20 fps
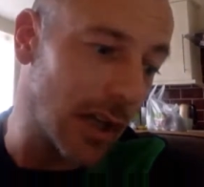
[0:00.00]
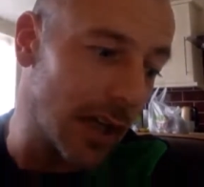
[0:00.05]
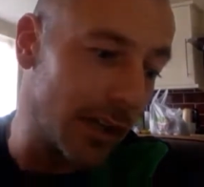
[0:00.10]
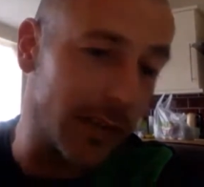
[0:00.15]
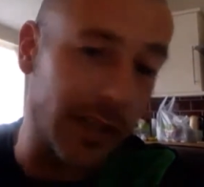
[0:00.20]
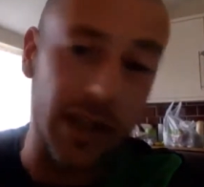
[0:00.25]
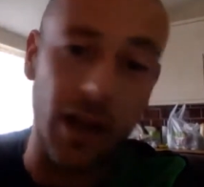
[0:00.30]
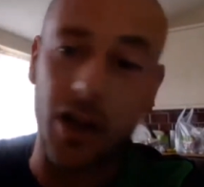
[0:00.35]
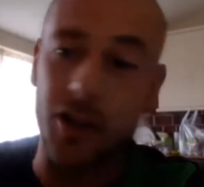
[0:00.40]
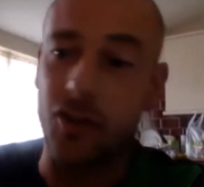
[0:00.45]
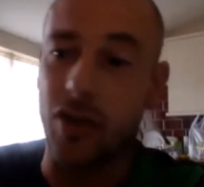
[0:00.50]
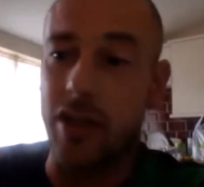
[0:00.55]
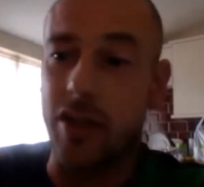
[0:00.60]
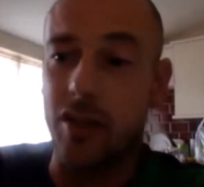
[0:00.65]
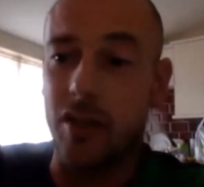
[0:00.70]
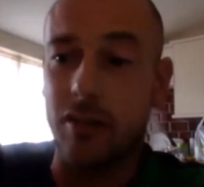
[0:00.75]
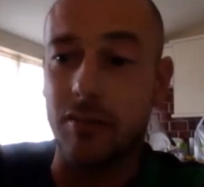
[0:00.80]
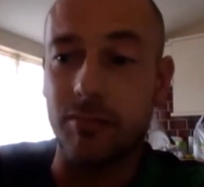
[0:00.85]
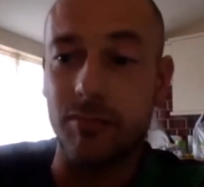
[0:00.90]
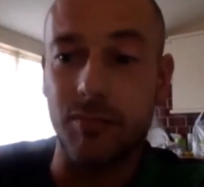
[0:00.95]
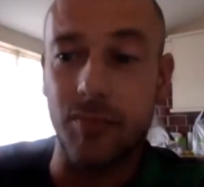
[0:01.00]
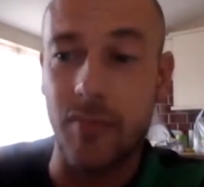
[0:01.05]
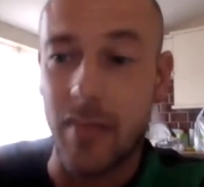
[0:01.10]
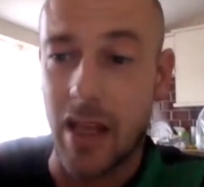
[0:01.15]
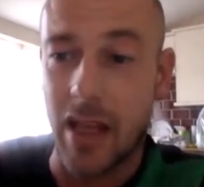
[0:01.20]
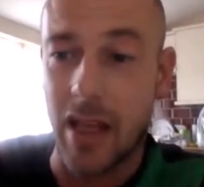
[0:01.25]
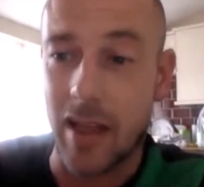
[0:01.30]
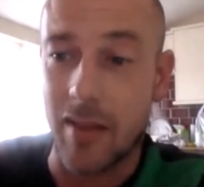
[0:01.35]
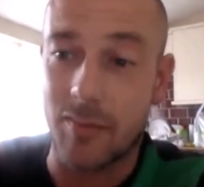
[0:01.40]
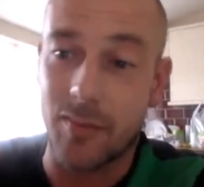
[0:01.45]
dehydration,
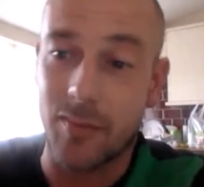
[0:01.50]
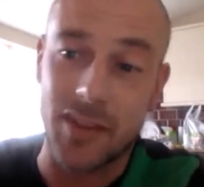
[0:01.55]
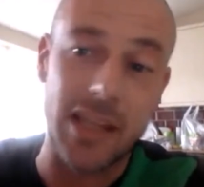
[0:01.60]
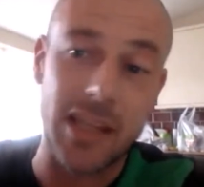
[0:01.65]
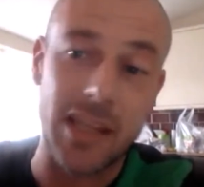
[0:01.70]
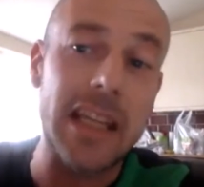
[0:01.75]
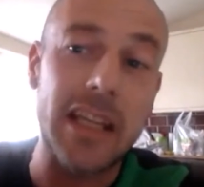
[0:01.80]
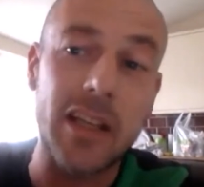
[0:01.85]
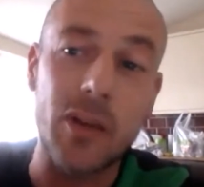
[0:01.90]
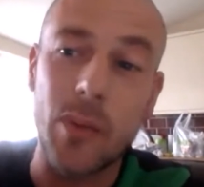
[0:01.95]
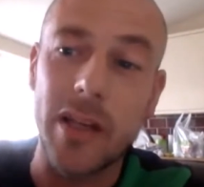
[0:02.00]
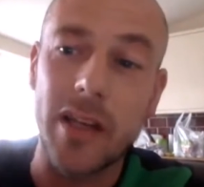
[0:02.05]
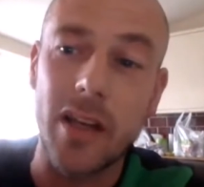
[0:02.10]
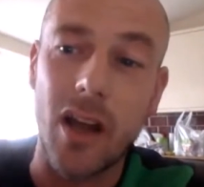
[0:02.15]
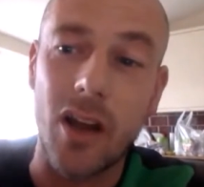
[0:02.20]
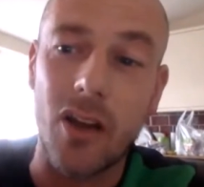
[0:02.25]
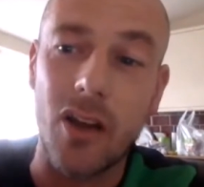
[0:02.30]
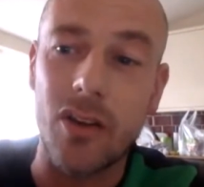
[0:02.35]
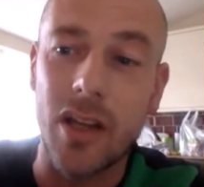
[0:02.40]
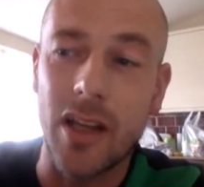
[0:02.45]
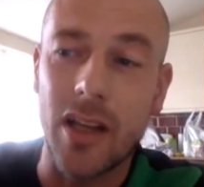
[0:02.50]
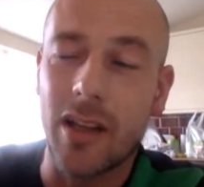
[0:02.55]
fatigue, we know.